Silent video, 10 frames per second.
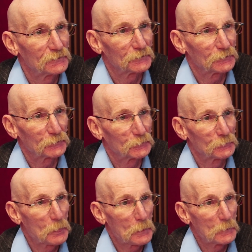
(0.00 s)

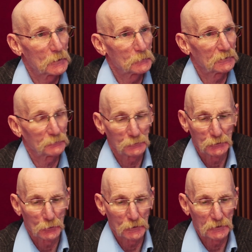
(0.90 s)
If you
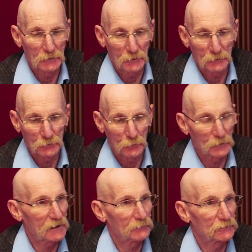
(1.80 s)
go in there and you don't
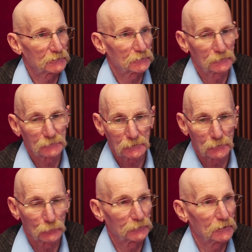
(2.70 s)
have insurance,
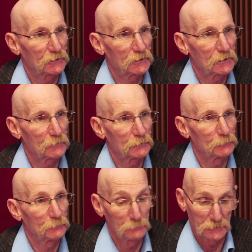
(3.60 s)
we'll take care of it
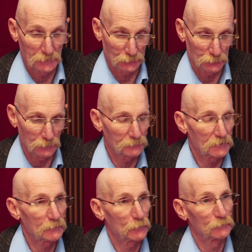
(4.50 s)
because we're a
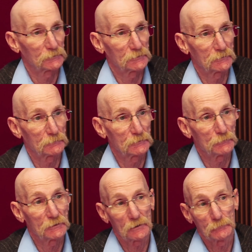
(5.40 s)
501c3.
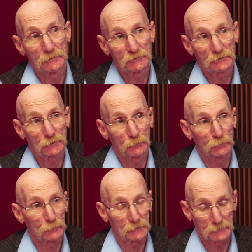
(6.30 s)
We got to be a charitable
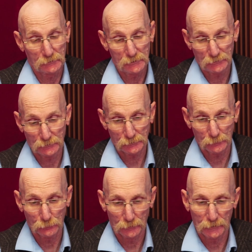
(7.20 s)
organization, so
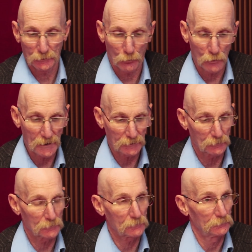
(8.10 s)
we're going to whack
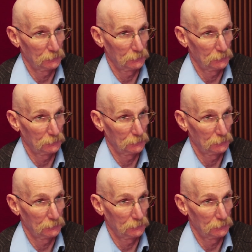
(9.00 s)
your